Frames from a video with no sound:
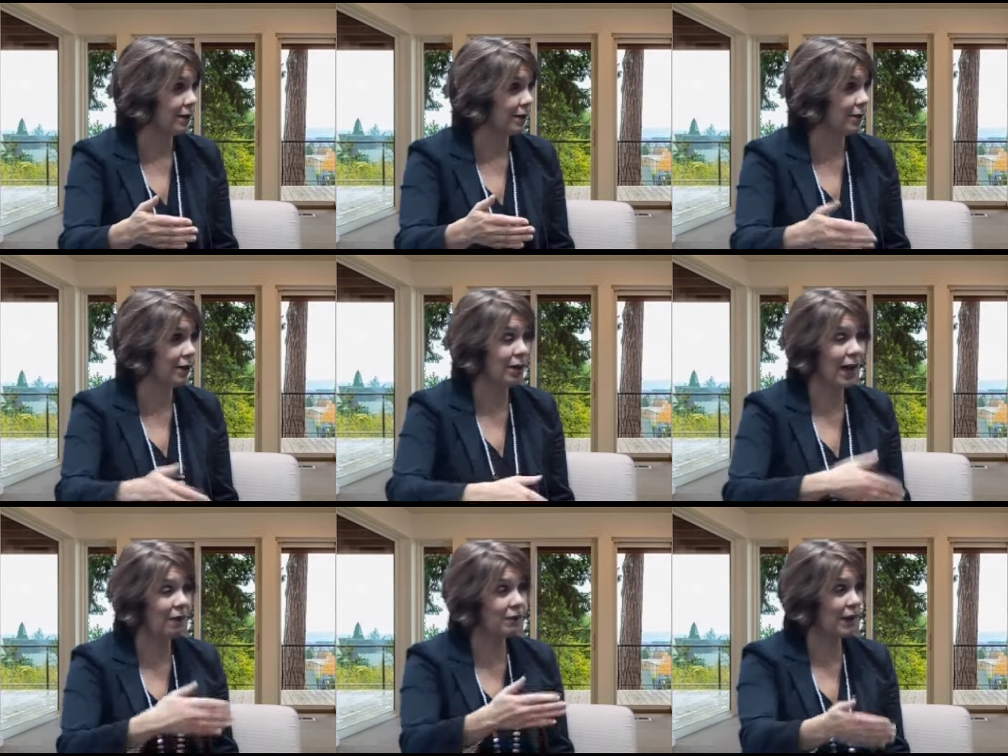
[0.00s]
They'll
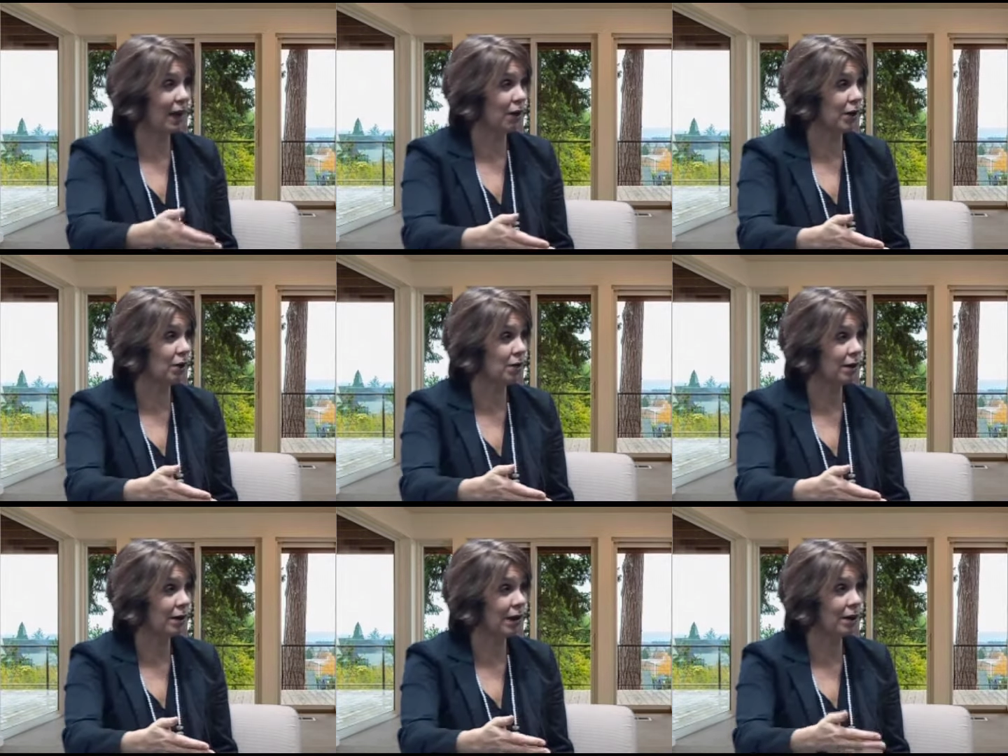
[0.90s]
have a carrier
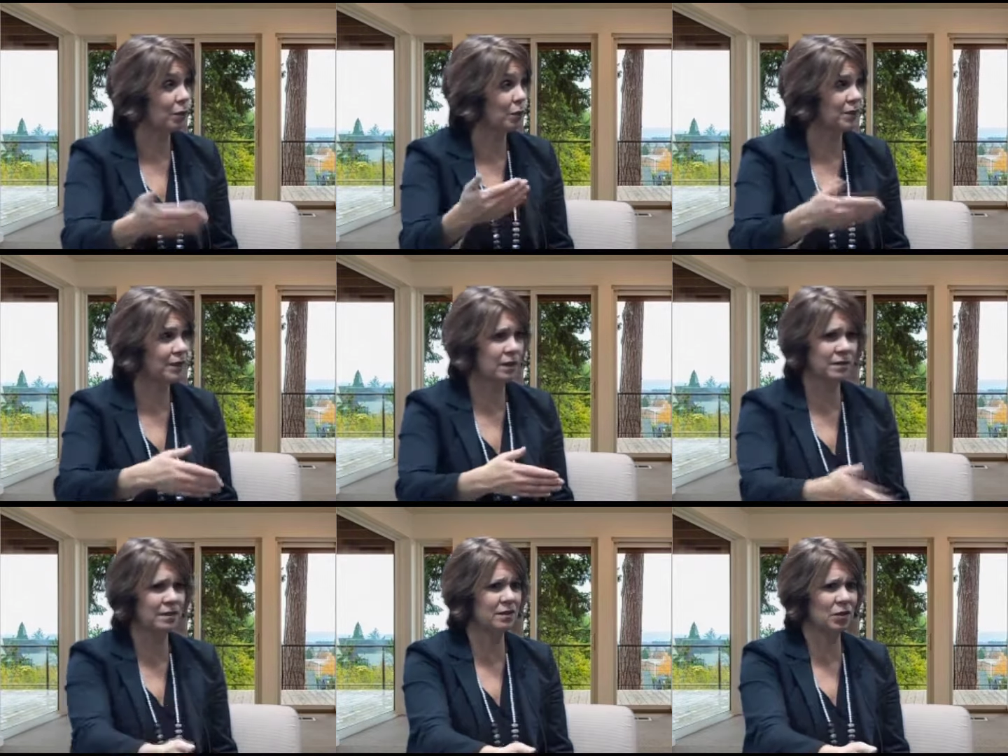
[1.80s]
and we'll say,
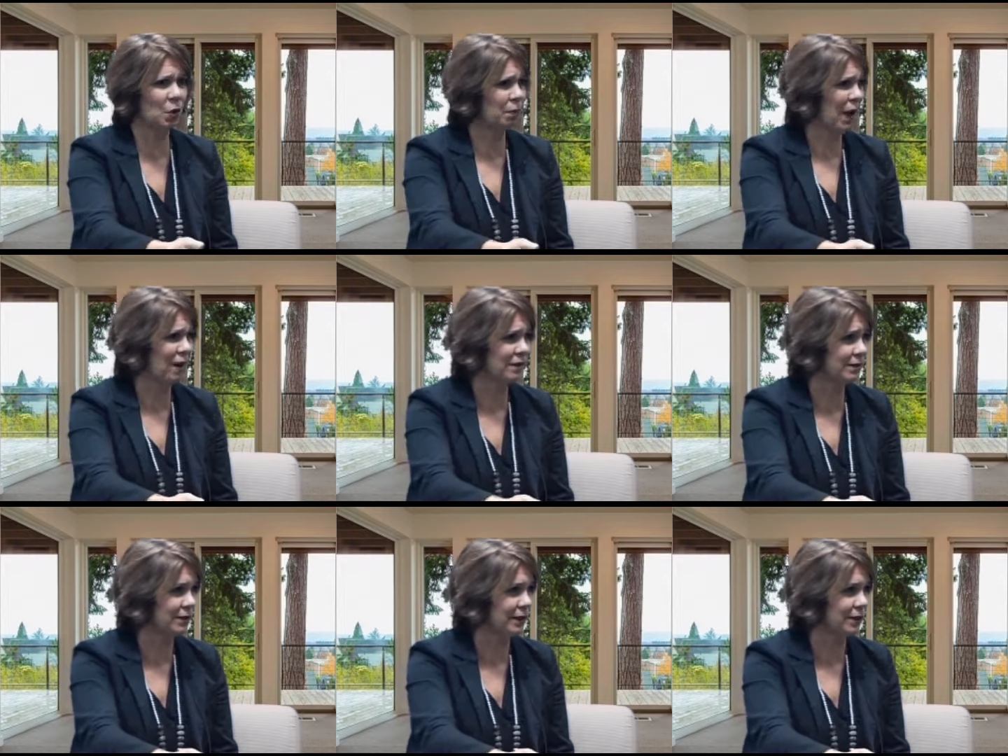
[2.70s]
this is an old
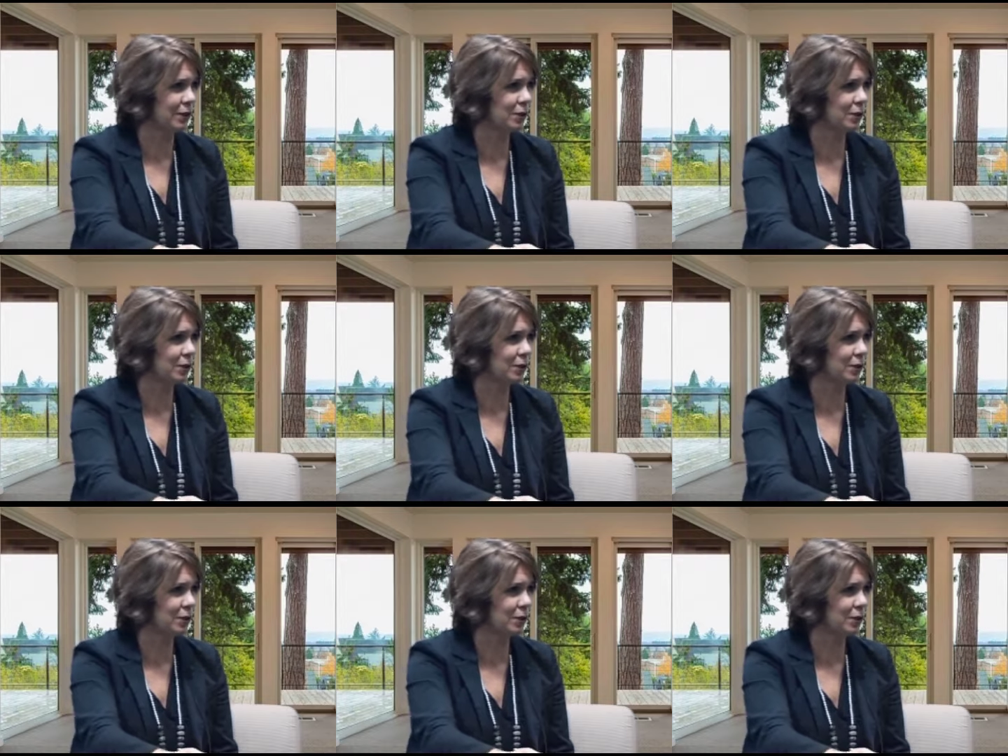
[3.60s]
policy.